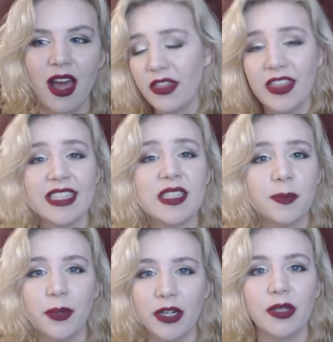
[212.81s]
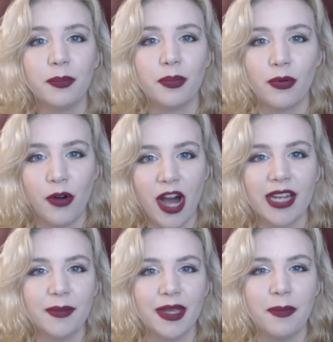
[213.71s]
But this book
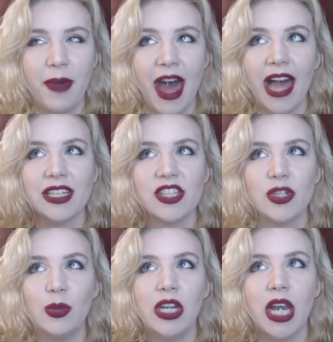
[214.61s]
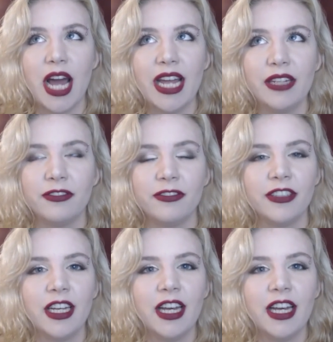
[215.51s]
brought me back to life.